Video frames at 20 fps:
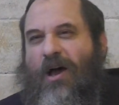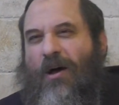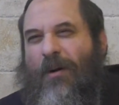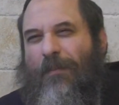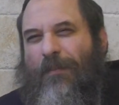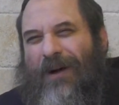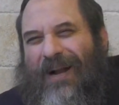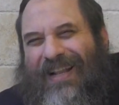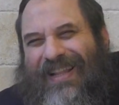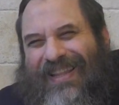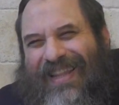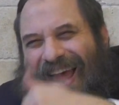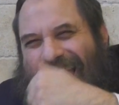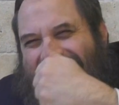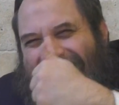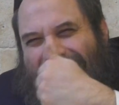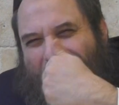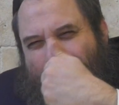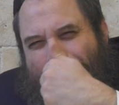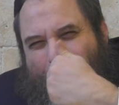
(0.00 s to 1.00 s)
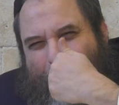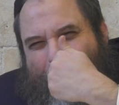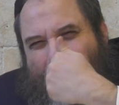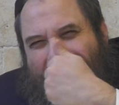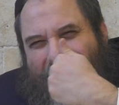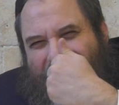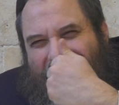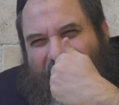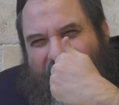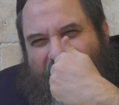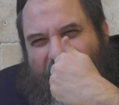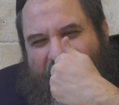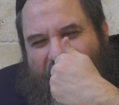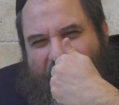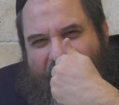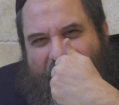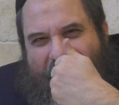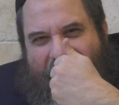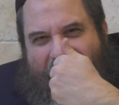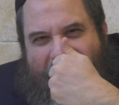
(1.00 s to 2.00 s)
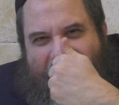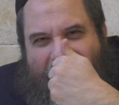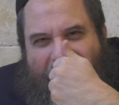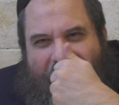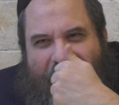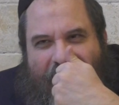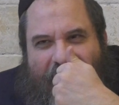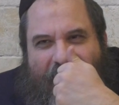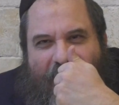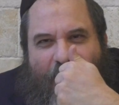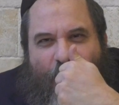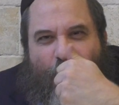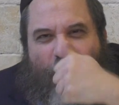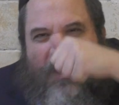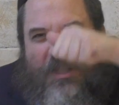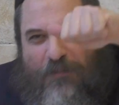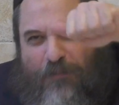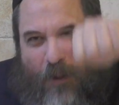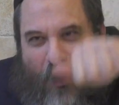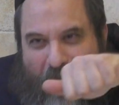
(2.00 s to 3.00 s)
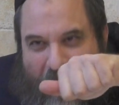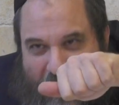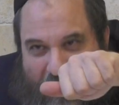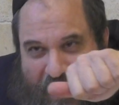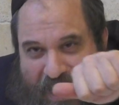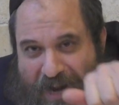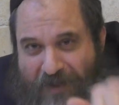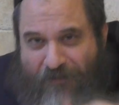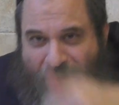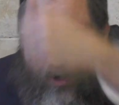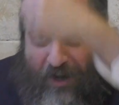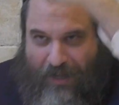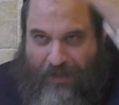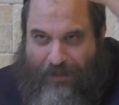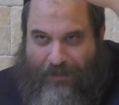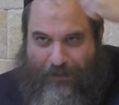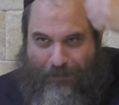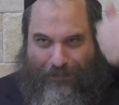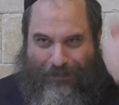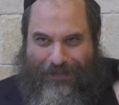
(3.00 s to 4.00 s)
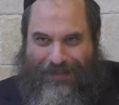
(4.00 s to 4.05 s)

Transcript: But that ability was part of the infinite.